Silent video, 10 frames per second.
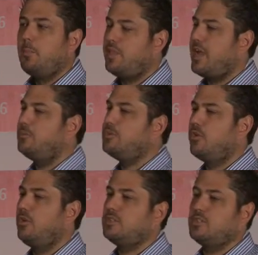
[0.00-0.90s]
But the App
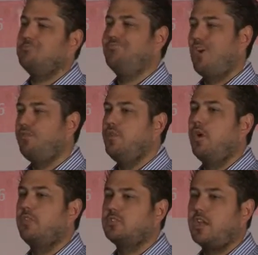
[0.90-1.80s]
Store, it's often
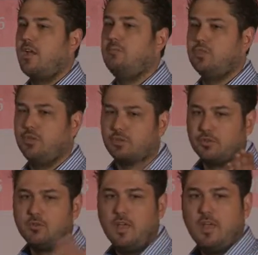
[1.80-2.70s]
not the same due
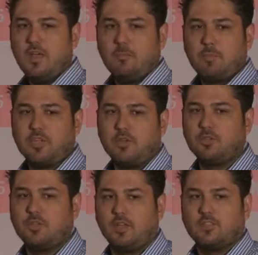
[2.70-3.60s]
to
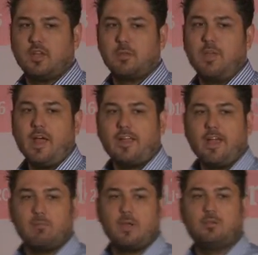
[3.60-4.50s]
potential things like black
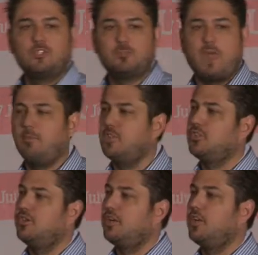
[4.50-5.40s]
hat people spamming
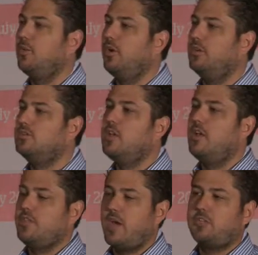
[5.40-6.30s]
certain
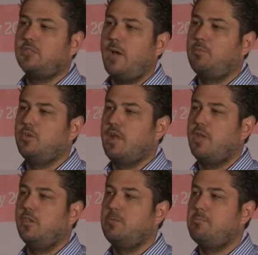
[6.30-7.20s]
keywords. The actual app you
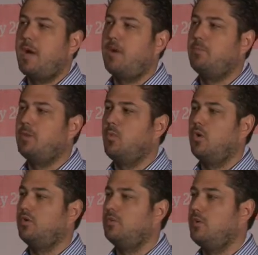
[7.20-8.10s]
download may not be
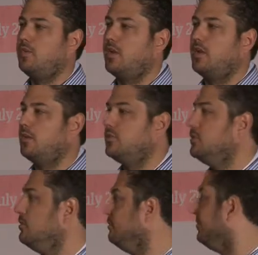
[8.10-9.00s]
what you think it is.